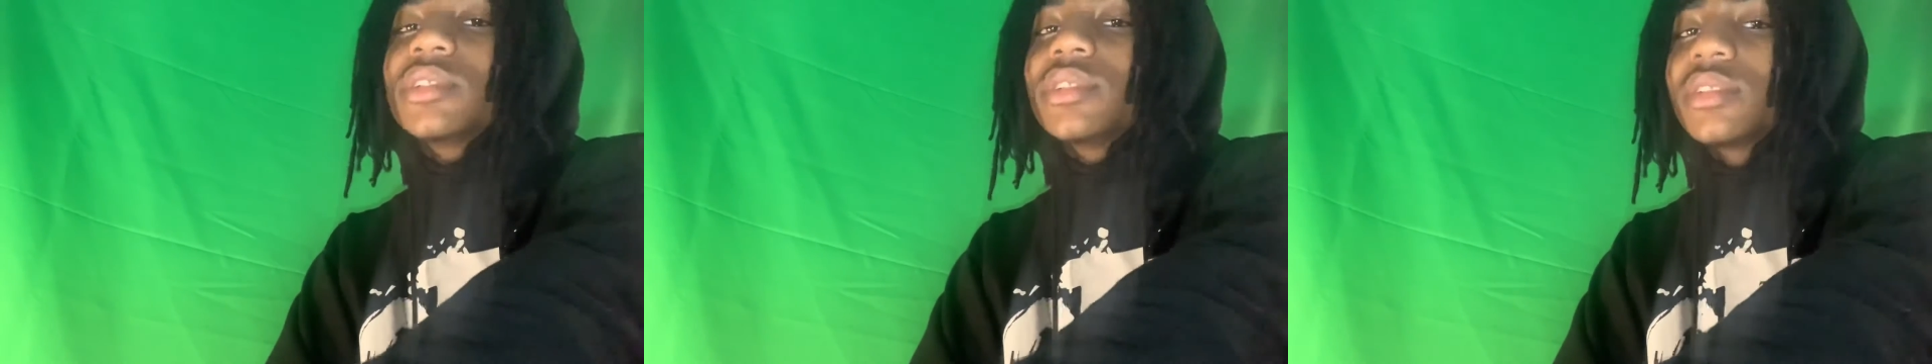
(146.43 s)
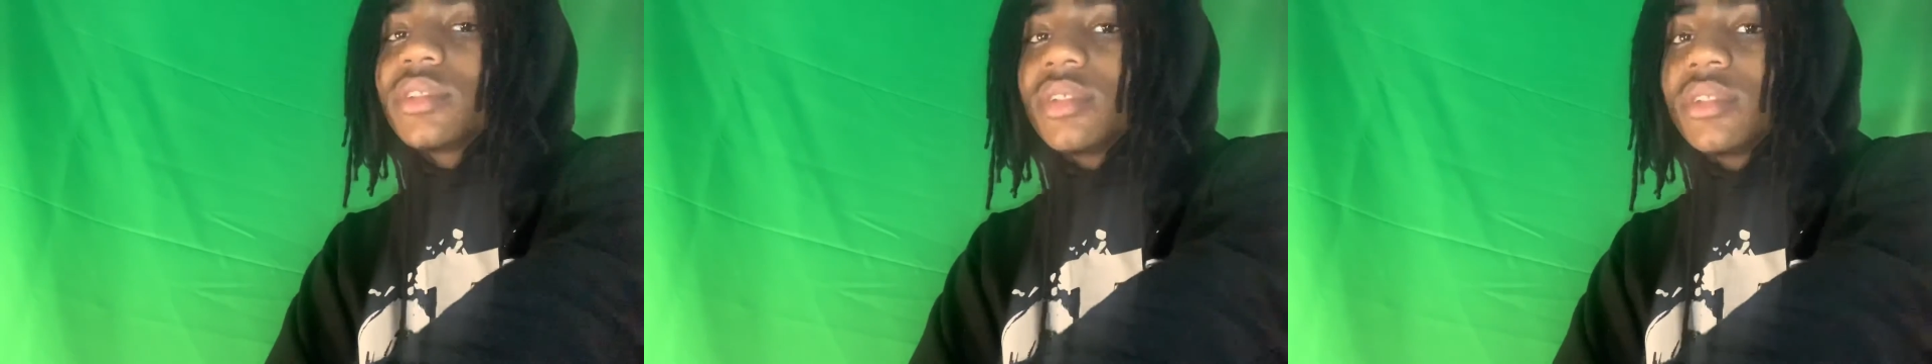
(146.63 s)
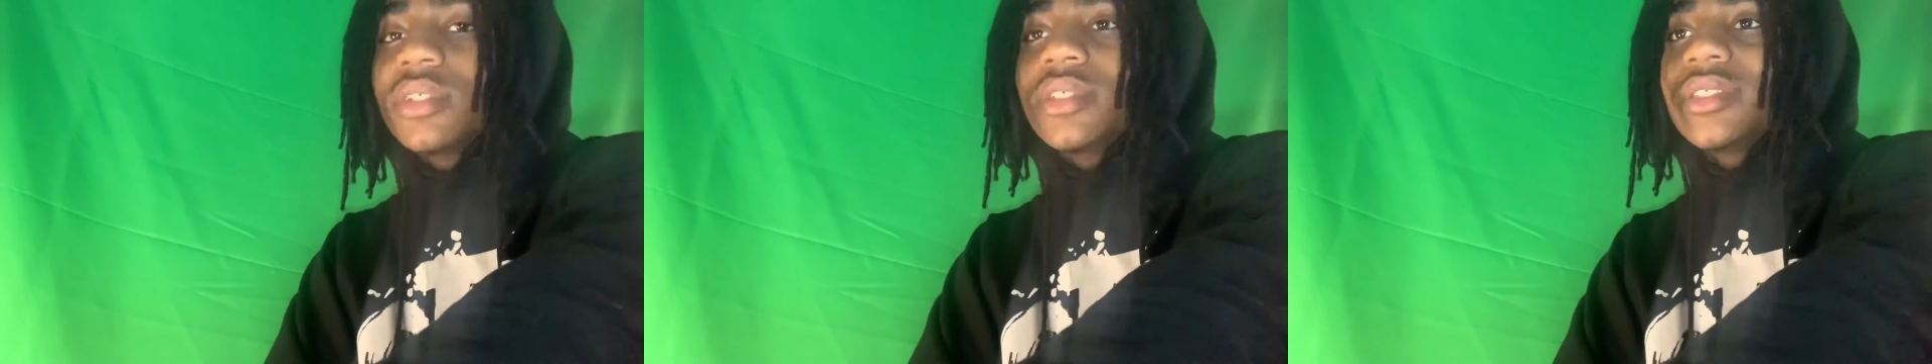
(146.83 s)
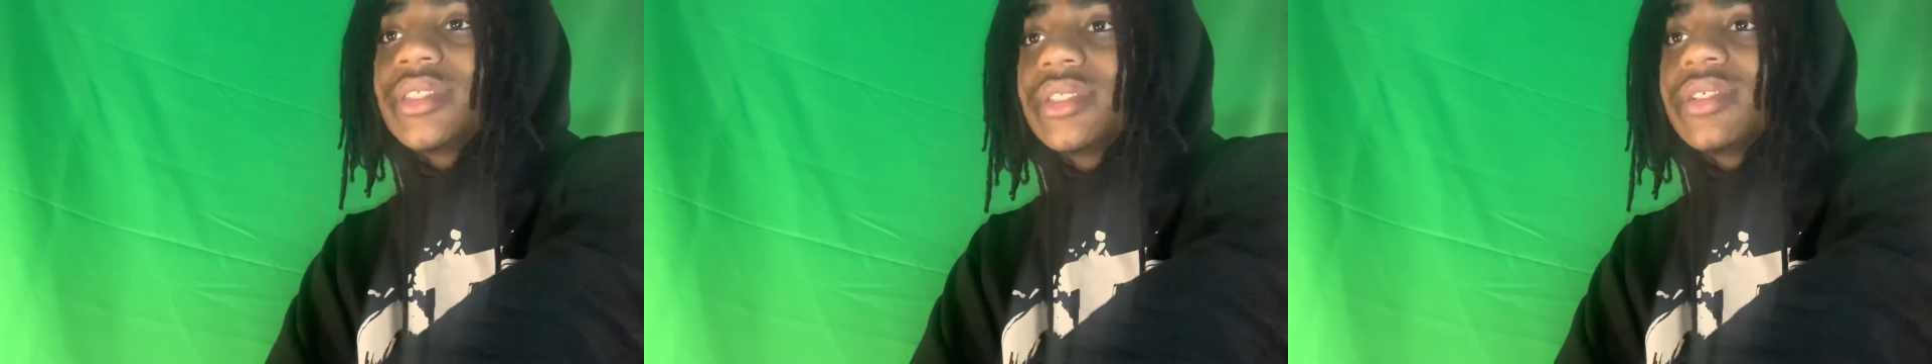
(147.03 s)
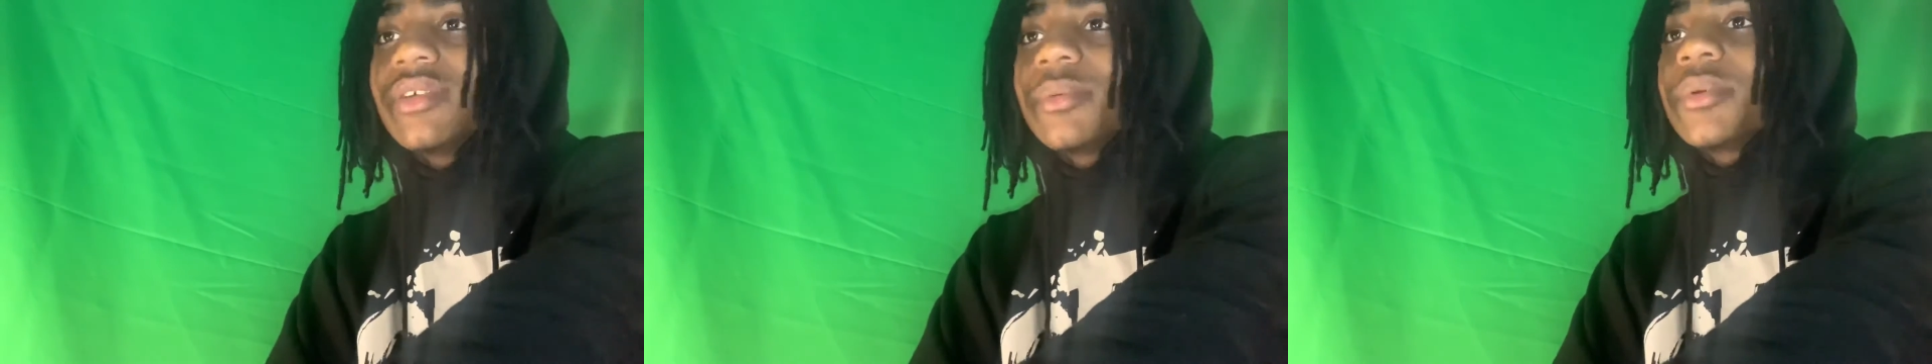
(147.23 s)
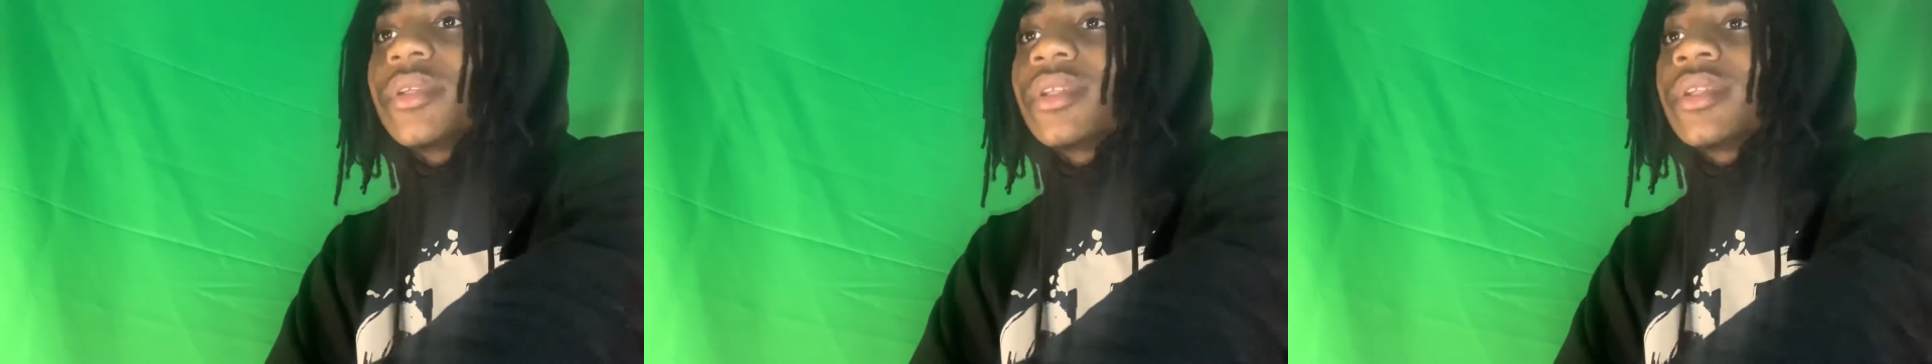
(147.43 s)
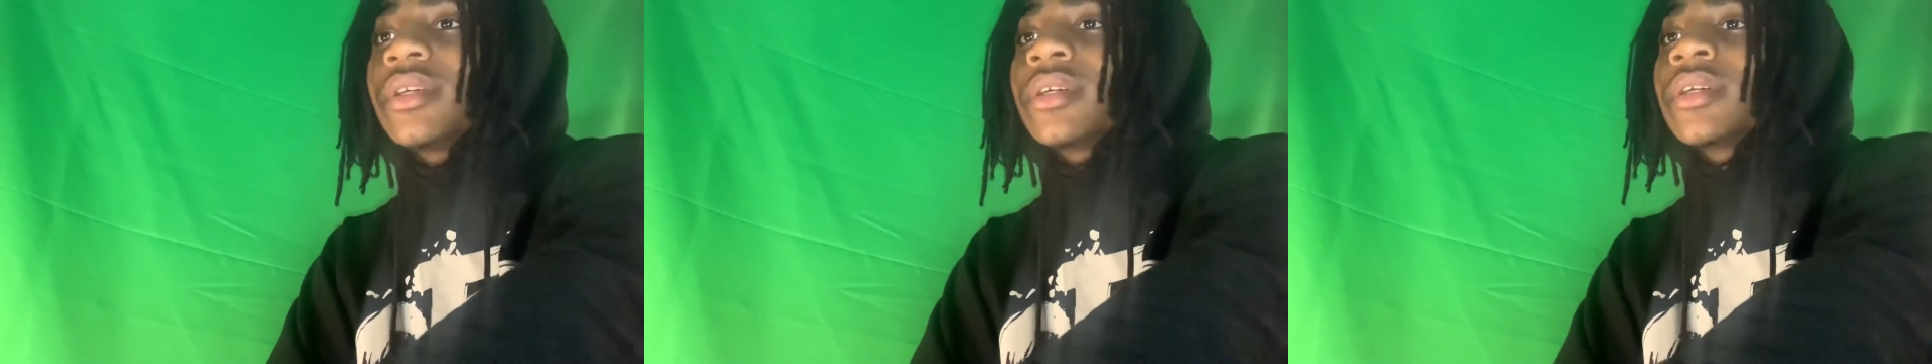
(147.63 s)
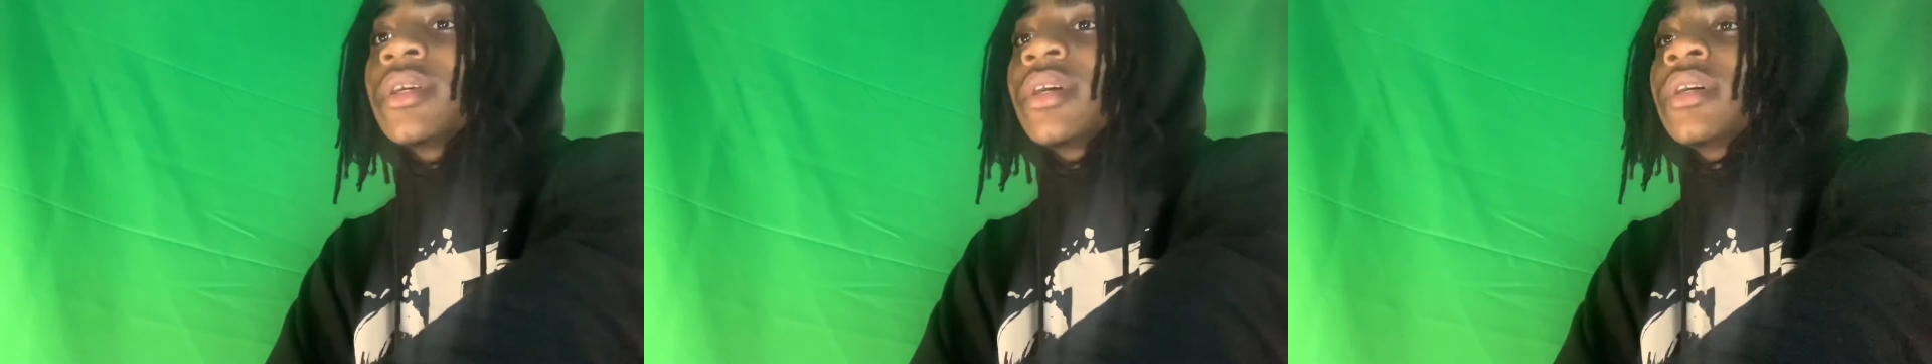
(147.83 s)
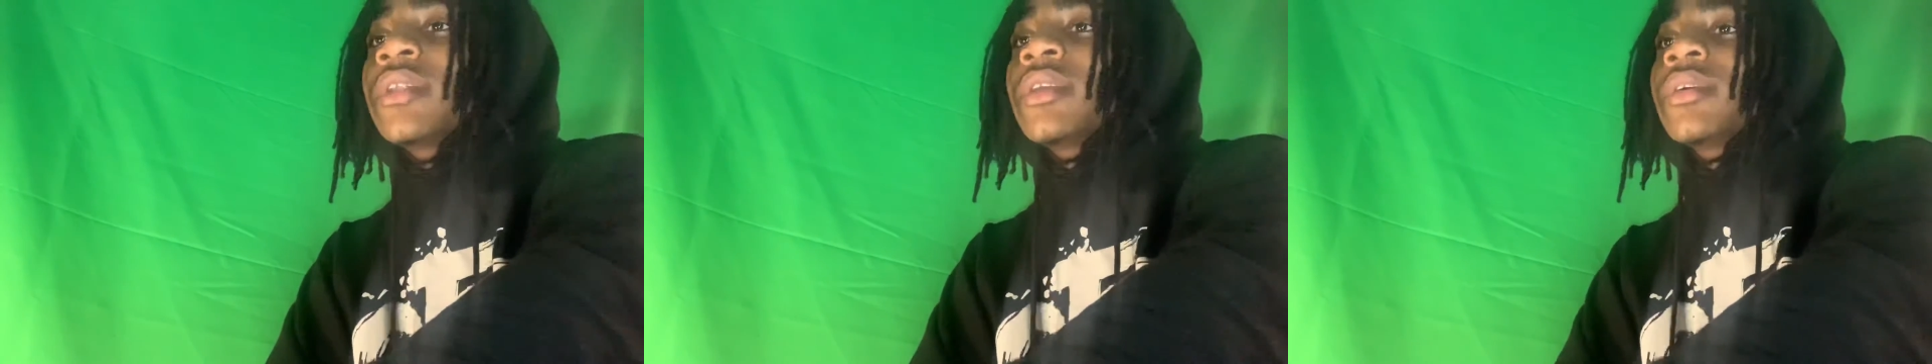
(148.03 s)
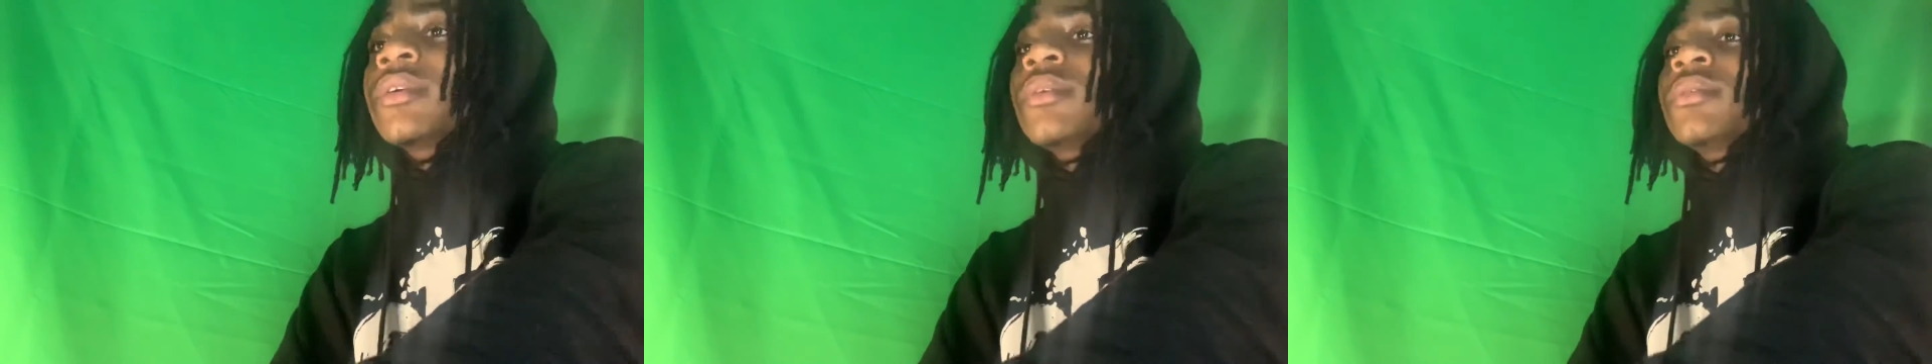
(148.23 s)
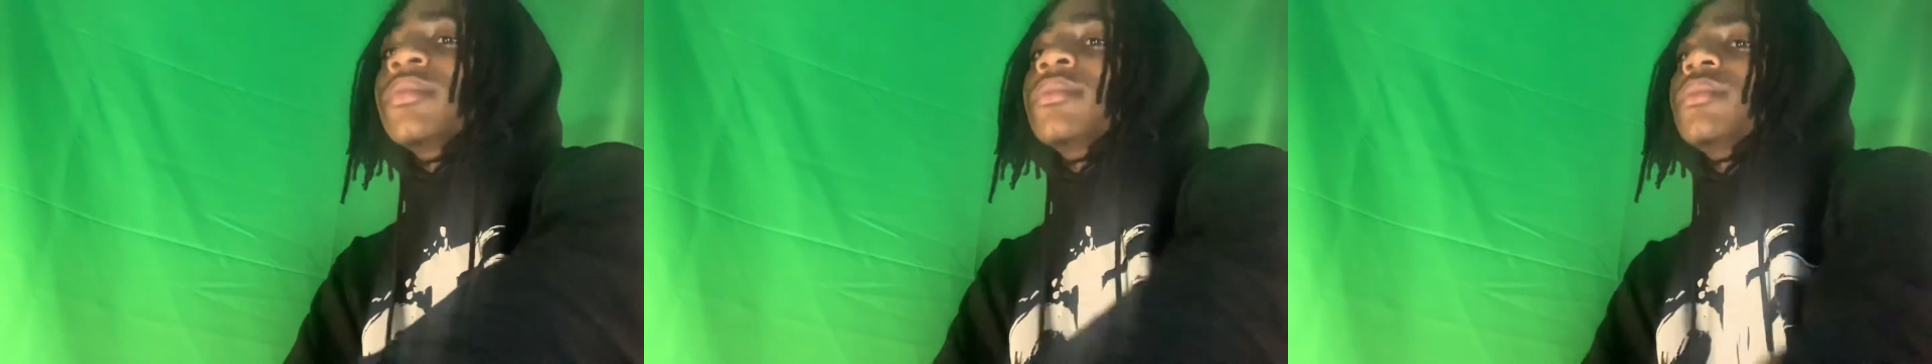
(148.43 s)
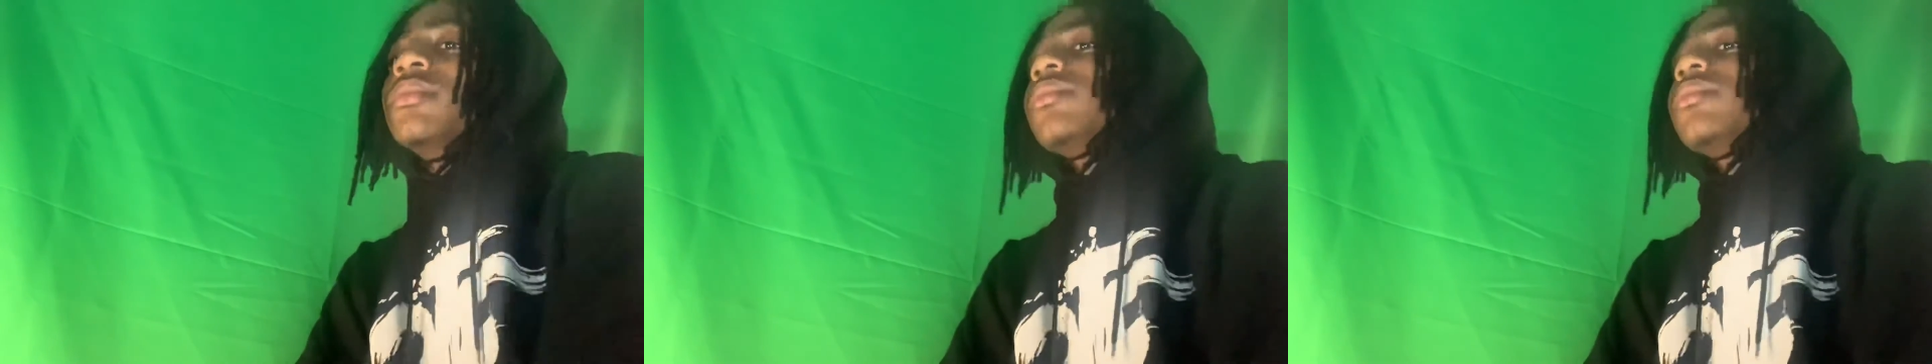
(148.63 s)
Just at least share with a nigga, goddamn.